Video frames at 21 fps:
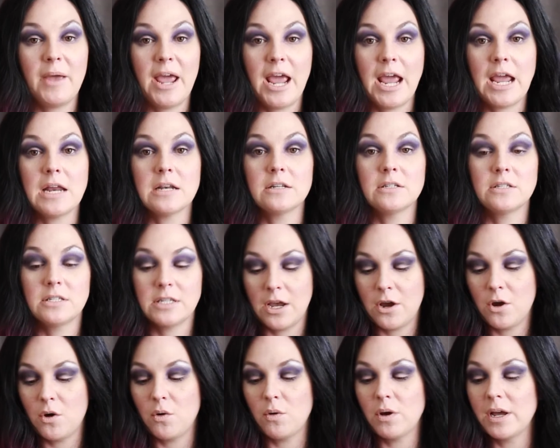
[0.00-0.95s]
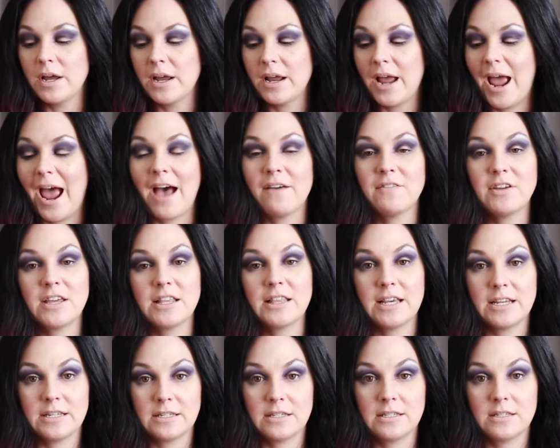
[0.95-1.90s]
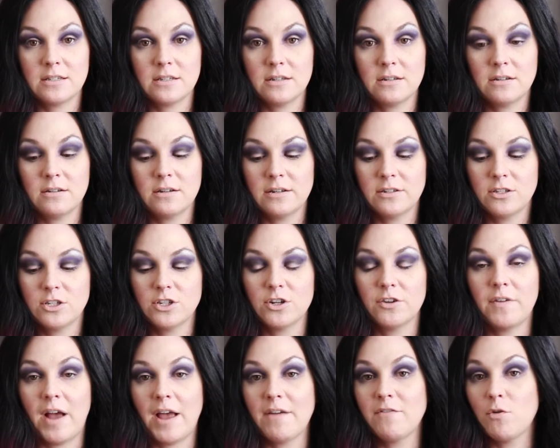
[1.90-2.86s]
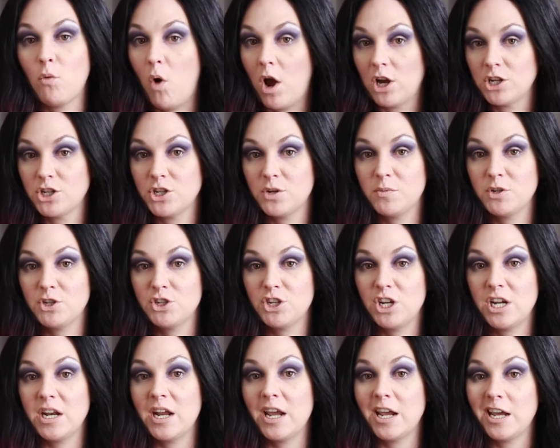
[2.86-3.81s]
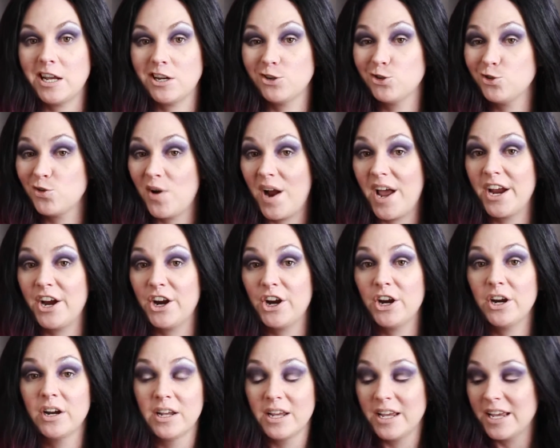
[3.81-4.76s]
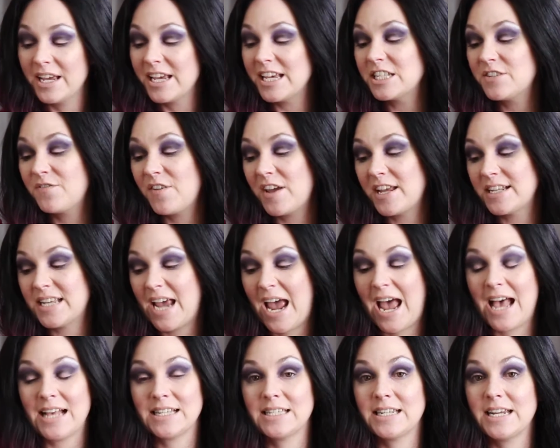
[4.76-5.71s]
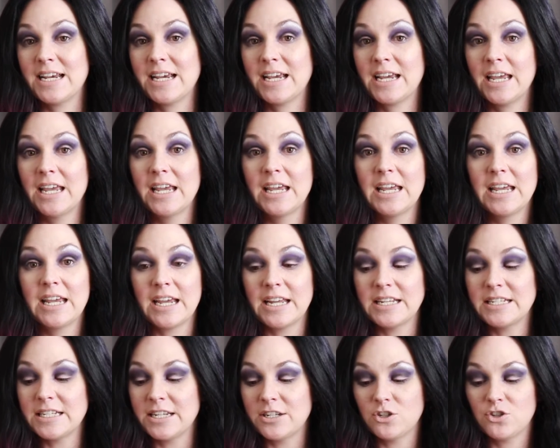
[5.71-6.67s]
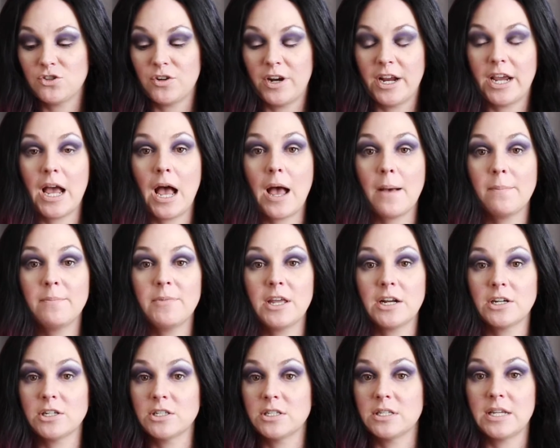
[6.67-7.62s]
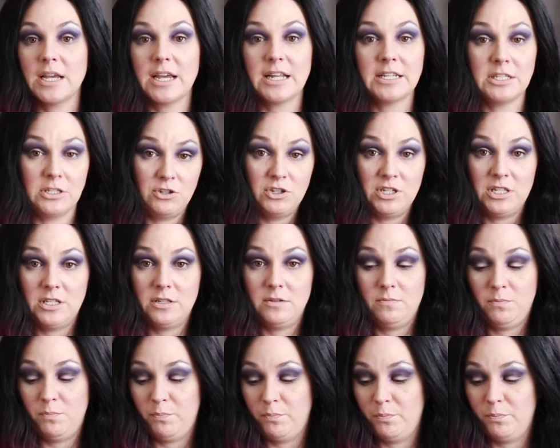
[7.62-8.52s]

pain. So having this survive a washing machine and a dryer is fantastic. It didn't shrink up. It's just